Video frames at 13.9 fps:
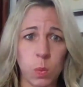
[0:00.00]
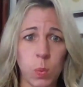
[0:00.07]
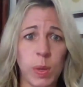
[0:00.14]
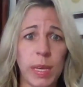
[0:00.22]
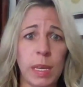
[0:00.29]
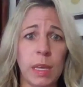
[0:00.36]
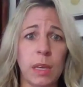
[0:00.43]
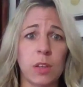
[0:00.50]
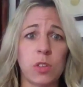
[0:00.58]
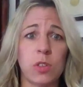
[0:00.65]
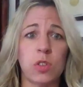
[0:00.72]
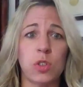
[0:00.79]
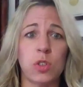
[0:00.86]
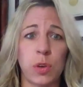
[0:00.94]

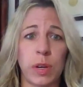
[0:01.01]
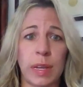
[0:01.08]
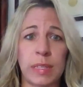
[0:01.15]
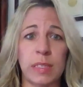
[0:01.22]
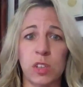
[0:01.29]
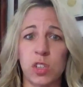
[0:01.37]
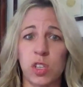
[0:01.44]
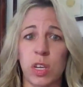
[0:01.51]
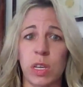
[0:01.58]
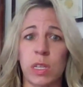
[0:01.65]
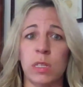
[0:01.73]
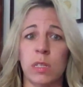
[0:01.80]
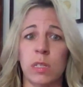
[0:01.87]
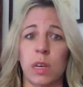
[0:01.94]
We
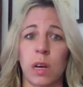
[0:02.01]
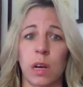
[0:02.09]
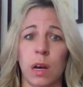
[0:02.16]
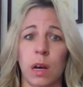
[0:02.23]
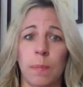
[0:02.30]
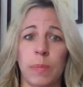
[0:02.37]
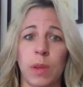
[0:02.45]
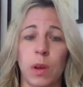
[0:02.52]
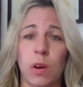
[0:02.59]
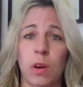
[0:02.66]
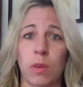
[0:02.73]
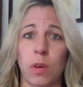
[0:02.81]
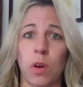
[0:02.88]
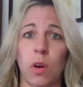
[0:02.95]
transitioned
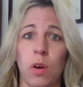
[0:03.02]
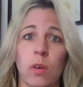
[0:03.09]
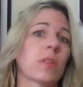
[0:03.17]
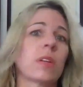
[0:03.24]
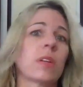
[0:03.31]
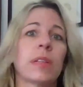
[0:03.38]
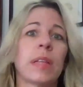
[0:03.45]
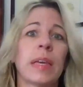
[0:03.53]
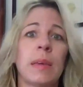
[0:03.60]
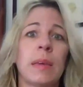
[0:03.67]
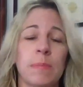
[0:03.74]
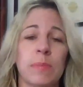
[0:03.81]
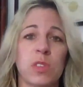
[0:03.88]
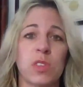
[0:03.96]
our
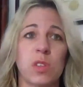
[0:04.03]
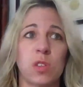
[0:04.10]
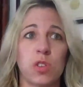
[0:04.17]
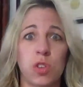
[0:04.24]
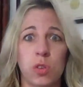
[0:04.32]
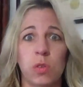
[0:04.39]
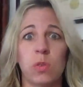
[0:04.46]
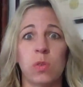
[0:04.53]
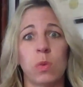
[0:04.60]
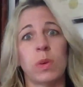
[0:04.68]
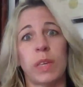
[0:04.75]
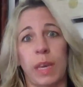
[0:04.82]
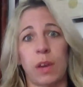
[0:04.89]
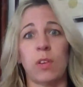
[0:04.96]
claims
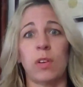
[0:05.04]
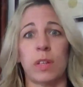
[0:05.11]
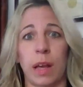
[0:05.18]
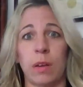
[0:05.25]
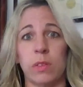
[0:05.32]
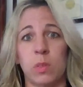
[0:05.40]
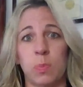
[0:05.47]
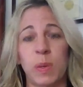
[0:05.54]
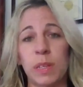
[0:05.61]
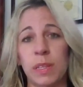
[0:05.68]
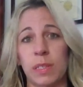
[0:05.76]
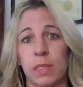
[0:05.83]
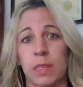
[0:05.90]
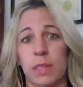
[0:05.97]
to CareCloud's
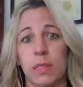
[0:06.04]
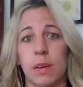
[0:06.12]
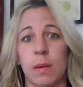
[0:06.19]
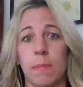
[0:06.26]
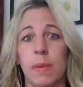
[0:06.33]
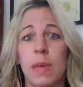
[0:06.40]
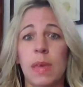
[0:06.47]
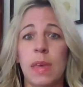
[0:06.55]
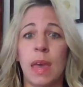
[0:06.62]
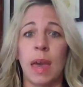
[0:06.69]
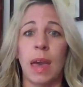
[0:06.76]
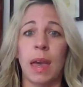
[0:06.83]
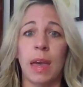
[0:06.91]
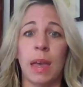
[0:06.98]
billing system
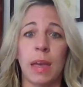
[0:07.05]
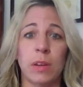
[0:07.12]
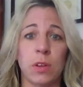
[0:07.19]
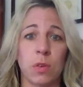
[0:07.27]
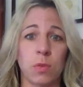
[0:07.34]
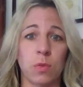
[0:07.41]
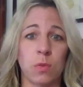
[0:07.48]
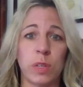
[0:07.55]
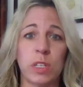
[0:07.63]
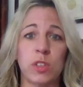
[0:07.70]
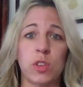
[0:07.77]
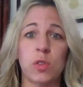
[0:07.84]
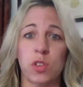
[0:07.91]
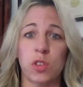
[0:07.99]
and
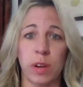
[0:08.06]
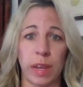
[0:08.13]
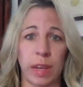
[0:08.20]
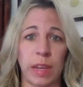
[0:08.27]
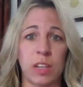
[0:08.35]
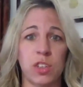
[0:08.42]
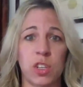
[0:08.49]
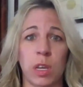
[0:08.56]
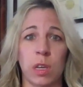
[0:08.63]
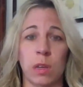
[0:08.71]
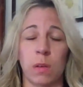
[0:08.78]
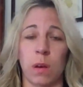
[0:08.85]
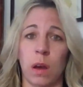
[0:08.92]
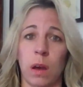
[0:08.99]
reduced our
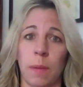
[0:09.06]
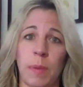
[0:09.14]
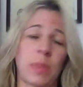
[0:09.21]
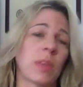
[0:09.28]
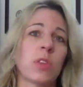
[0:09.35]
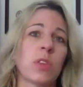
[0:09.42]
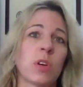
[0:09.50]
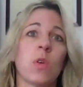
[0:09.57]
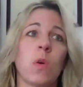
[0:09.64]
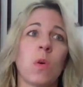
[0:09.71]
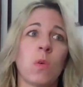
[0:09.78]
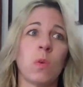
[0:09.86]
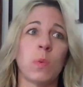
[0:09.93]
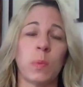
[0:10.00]
aging. I think the
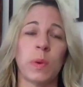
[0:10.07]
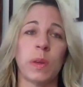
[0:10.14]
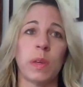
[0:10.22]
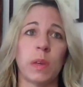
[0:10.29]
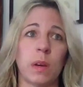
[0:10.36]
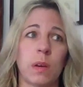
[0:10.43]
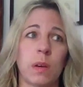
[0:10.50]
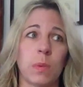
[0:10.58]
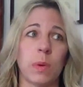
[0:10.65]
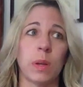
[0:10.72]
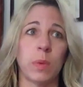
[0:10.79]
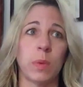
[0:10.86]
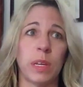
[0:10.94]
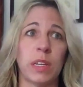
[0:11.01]
goal when
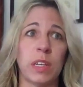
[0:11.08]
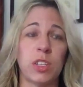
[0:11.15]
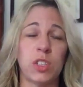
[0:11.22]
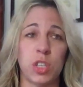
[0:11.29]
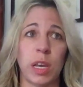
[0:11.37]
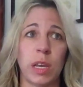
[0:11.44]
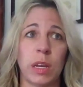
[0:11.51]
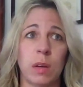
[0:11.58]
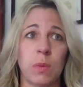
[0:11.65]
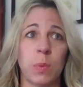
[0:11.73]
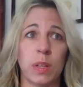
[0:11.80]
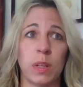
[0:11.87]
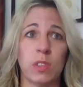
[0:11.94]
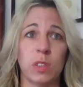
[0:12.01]
we initiated
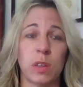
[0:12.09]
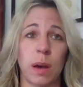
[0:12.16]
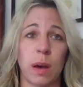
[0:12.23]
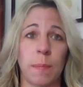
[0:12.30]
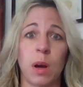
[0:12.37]
was